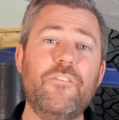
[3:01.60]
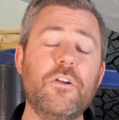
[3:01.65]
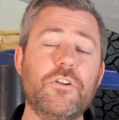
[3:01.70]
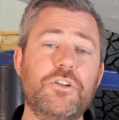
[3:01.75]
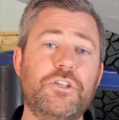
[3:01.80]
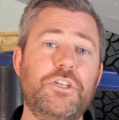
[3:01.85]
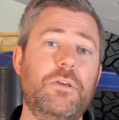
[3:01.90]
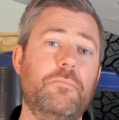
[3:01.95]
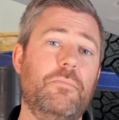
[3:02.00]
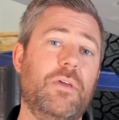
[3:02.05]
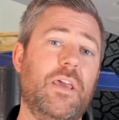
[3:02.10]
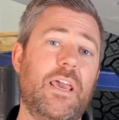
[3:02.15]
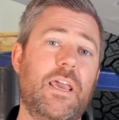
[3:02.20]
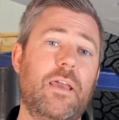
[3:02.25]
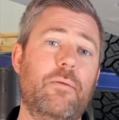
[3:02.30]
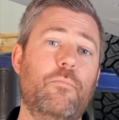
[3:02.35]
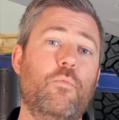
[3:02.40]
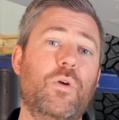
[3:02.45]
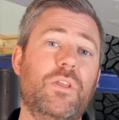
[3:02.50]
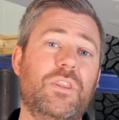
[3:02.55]
your Jeep
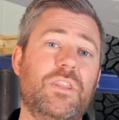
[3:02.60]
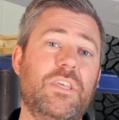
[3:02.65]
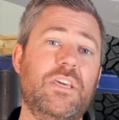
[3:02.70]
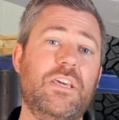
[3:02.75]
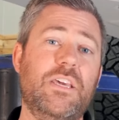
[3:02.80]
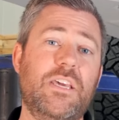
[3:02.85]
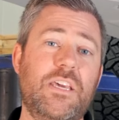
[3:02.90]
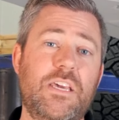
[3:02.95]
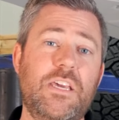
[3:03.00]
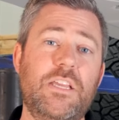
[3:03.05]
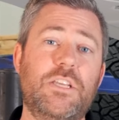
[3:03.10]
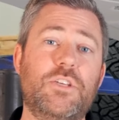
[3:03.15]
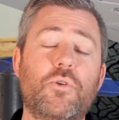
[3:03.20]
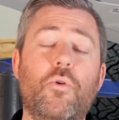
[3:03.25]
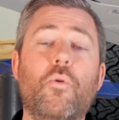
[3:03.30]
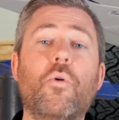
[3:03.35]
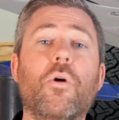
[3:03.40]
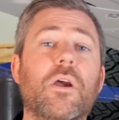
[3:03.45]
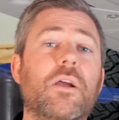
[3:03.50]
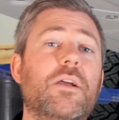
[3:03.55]
came with the
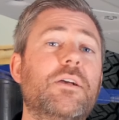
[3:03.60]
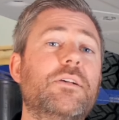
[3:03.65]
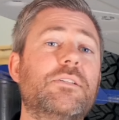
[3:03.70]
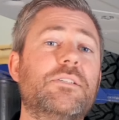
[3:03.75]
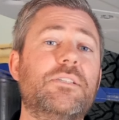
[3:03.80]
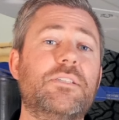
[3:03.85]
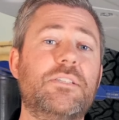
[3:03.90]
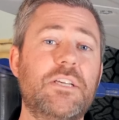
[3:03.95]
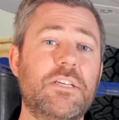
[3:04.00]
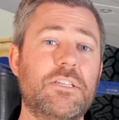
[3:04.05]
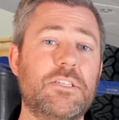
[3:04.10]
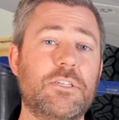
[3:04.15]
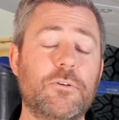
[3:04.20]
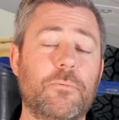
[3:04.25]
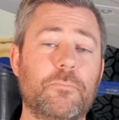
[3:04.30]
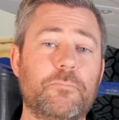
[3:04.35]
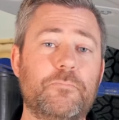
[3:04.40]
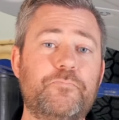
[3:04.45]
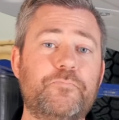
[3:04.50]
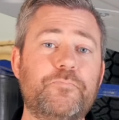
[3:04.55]
e-torque
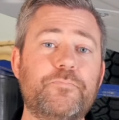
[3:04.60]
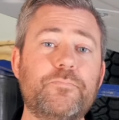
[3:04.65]
system.